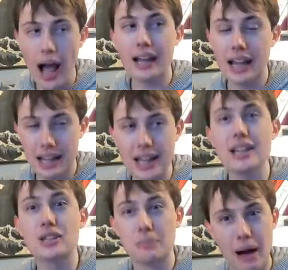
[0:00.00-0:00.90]
it, it
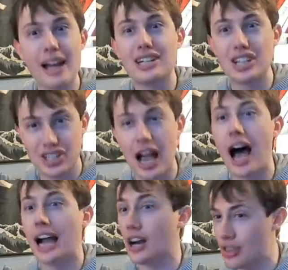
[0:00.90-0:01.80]
is my
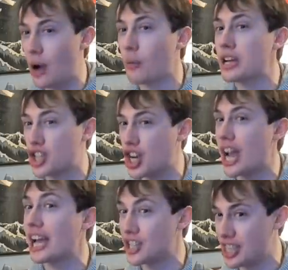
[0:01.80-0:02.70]
desire that we
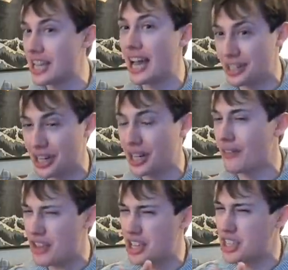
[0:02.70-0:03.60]
change the ending
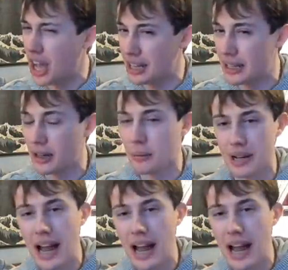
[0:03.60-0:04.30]
of this a little bit.